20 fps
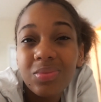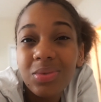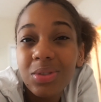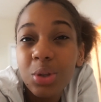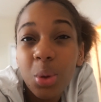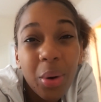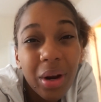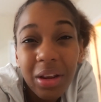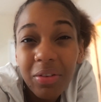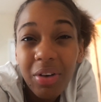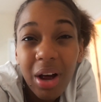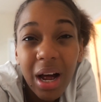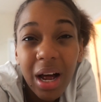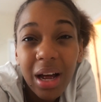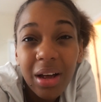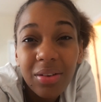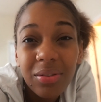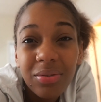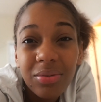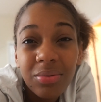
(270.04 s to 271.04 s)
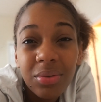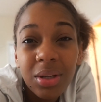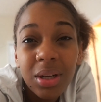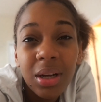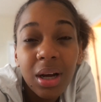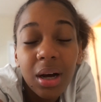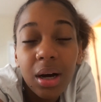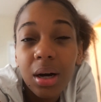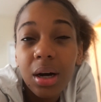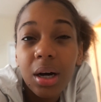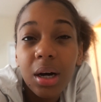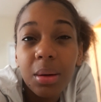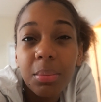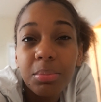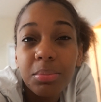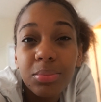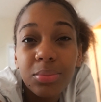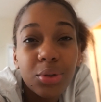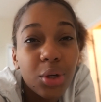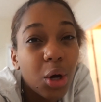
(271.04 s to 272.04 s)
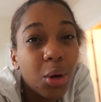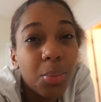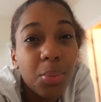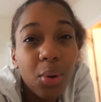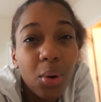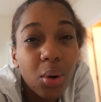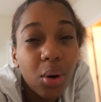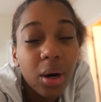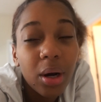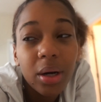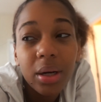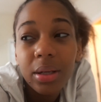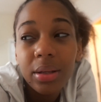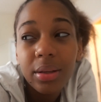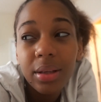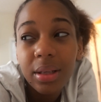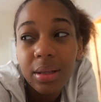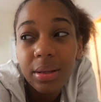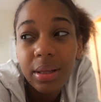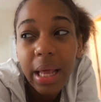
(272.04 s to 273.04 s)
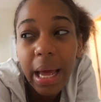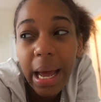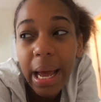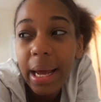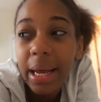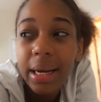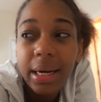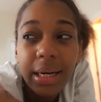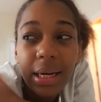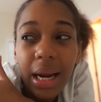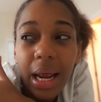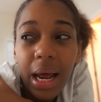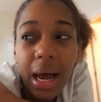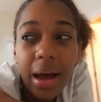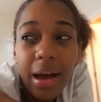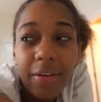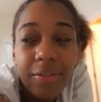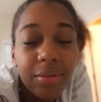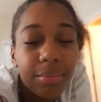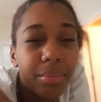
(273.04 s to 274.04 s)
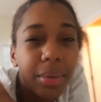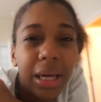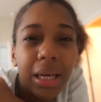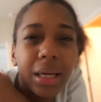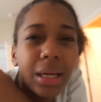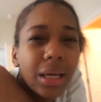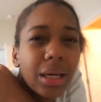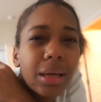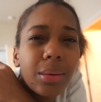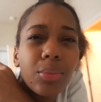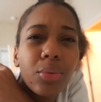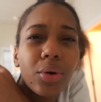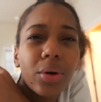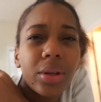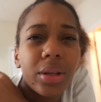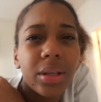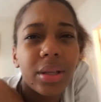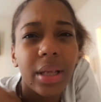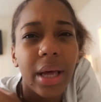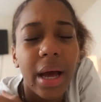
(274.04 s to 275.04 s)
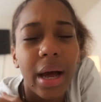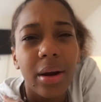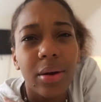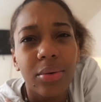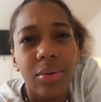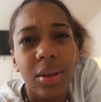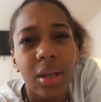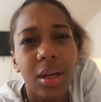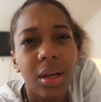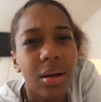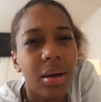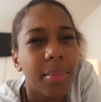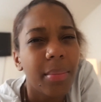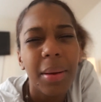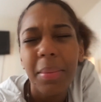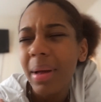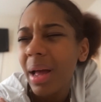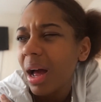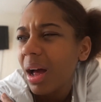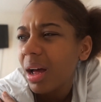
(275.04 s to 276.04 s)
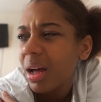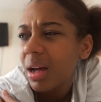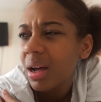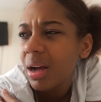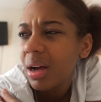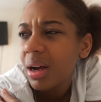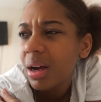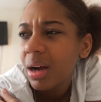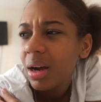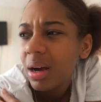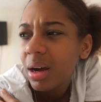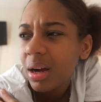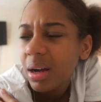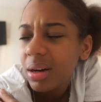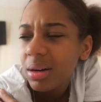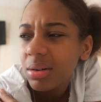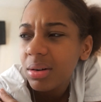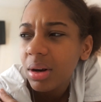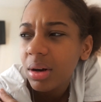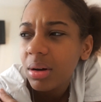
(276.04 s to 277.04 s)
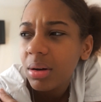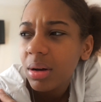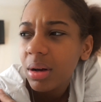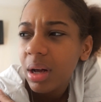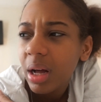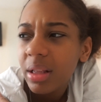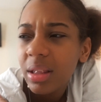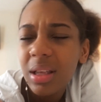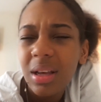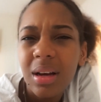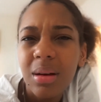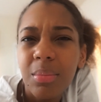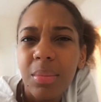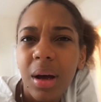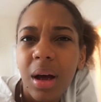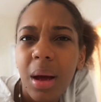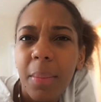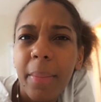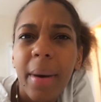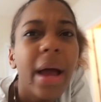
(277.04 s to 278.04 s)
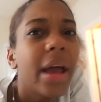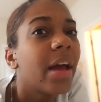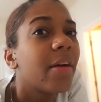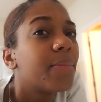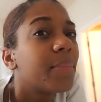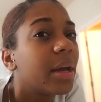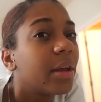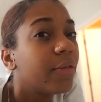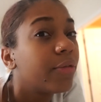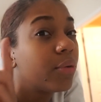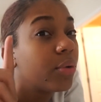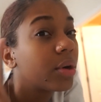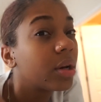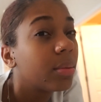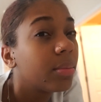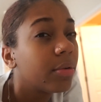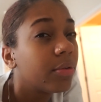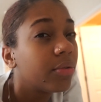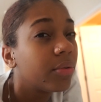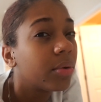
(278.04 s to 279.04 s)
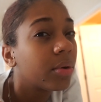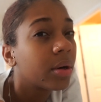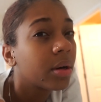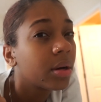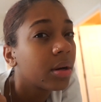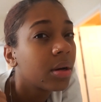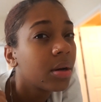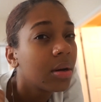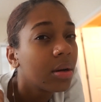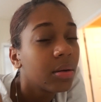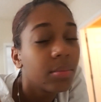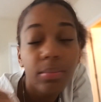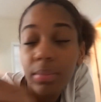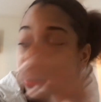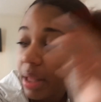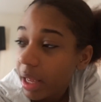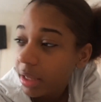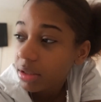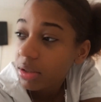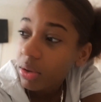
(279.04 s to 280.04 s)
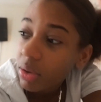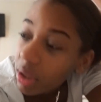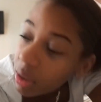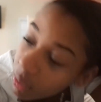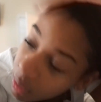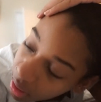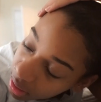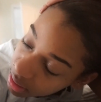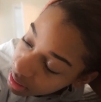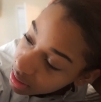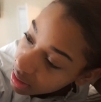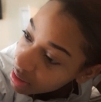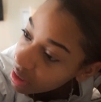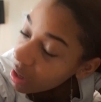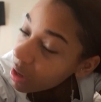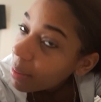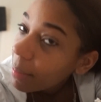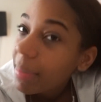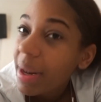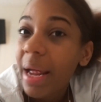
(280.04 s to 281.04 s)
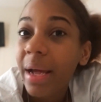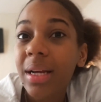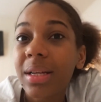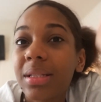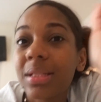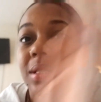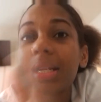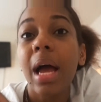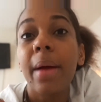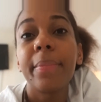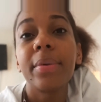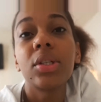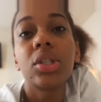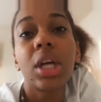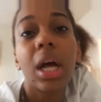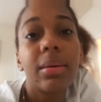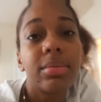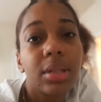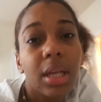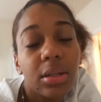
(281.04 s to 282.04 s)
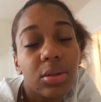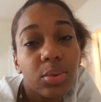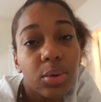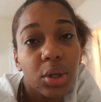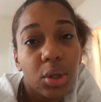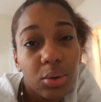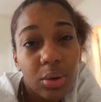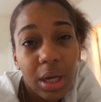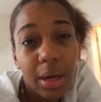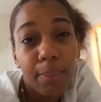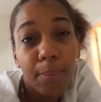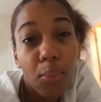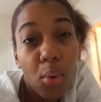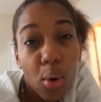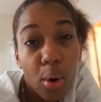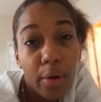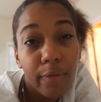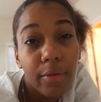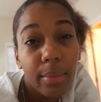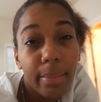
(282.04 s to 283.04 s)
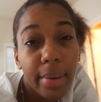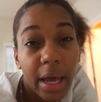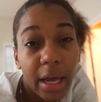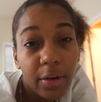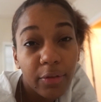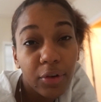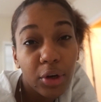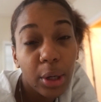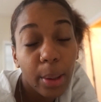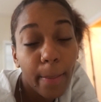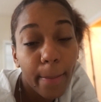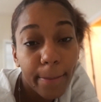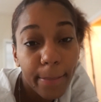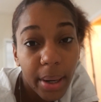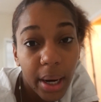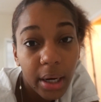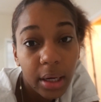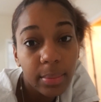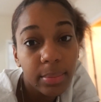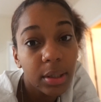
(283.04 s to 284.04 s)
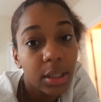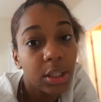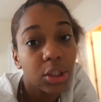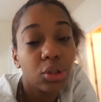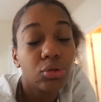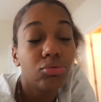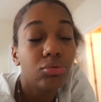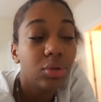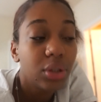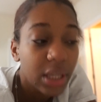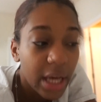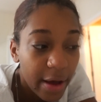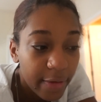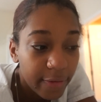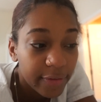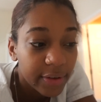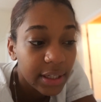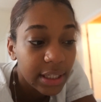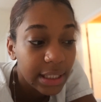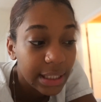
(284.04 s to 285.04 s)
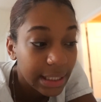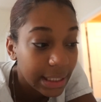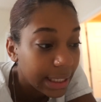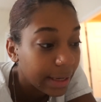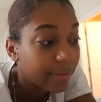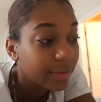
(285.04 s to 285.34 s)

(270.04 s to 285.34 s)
$25. No more than that. I haven't made any more than that, I don't think. Maybe, I don't know. I think I might have made 40 before. But that's only once. But at consignment shops, that's where you get more of a bang for your buck because you definitely